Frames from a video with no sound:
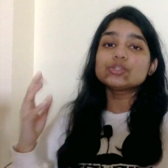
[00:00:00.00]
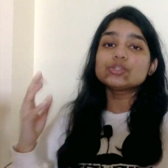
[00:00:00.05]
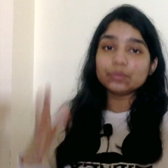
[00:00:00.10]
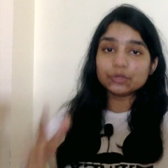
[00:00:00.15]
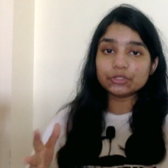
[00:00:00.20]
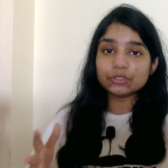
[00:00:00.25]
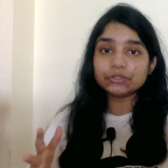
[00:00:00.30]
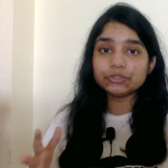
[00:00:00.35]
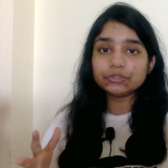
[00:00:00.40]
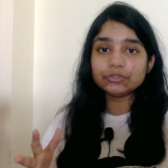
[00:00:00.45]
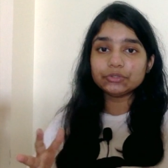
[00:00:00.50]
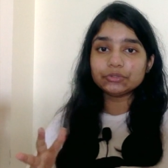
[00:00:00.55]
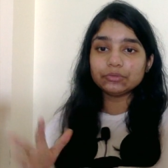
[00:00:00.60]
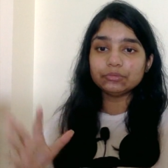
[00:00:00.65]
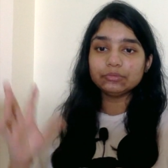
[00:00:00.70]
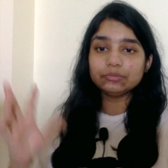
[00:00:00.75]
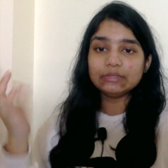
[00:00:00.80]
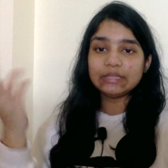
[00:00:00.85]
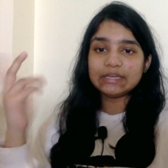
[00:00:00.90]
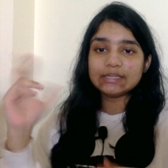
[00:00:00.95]
so what you should
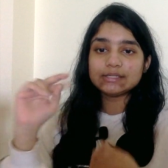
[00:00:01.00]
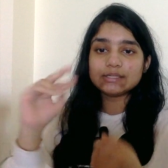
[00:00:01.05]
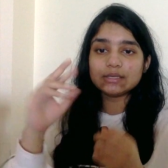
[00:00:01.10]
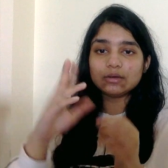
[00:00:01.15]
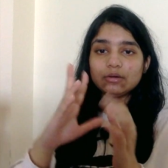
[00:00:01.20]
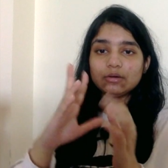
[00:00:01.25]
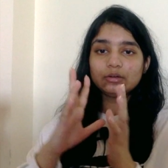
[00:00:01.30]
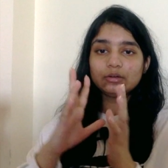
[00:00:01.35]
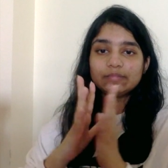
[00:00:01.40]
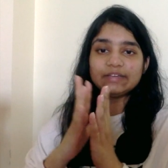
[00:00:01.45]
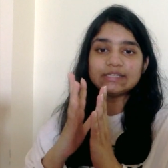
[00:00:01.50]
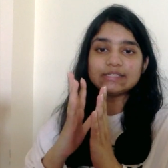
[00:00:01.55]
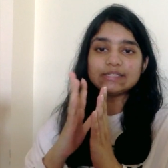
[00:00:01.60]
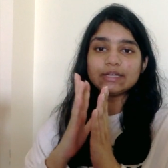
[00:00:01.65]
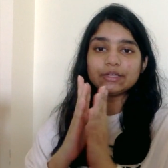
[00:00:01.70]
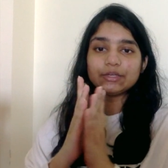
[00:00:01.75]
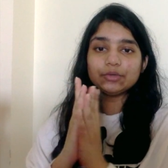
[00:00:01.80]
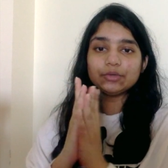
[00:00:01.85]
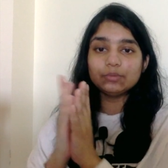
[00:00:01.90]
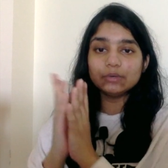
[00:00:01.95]
do there's always
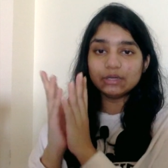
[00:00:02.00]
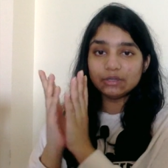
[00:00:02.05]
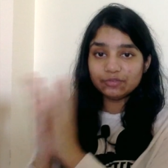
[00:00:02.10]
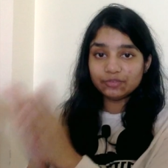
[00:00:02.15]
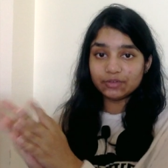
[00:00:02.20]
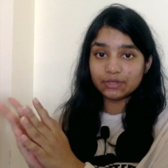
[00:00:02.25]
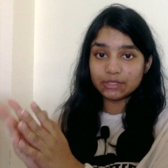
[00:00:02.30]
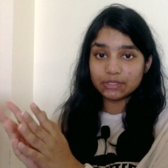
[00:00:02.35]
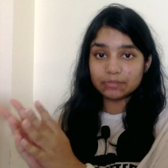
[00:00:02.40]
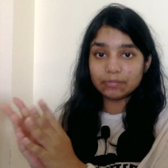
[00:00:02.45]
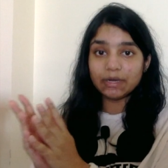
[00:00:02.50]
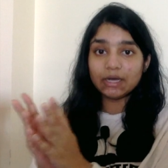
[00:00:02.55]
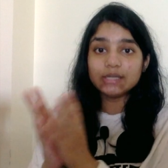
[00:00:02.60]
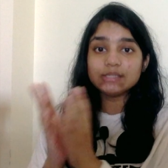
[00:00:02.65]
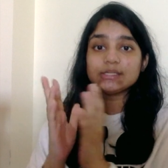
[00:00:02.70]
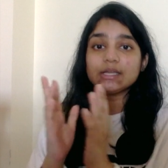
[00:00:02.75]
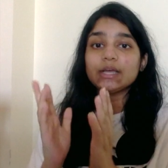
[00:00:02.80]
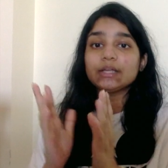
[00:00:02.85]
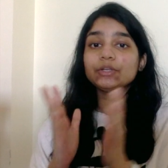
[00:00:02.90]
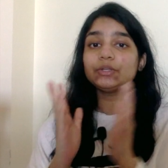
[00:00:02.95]
like u world first pass
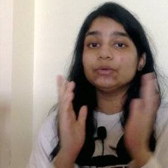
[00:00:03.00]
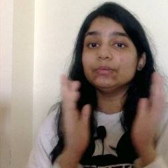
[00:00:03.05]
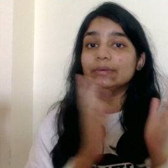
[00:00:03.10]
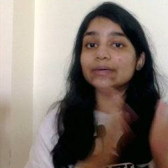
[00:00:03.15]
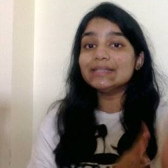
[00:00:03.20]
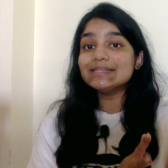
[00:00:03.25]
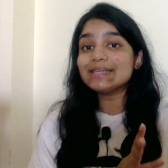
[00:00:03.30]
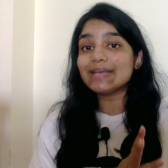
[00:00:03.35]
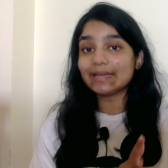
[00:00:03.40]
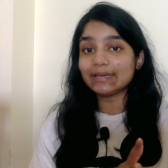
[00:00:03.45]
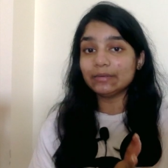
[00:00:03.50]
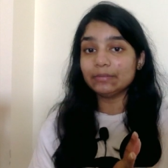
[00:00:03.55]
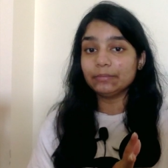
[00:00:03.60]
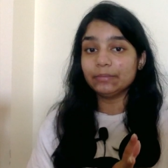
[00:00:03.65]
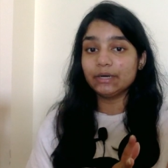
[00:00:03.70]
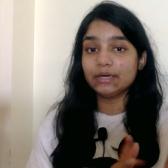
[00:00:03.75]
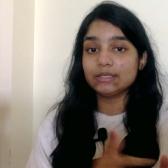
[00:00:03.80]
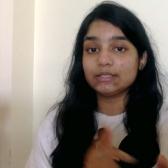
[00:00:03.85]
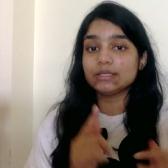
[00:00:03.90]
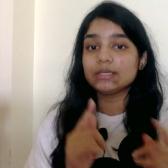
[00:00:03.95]
and u world second
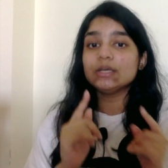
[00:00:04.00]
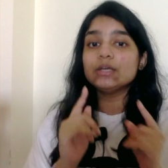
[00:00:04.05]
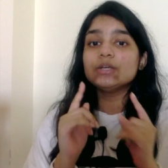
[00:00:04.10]
pass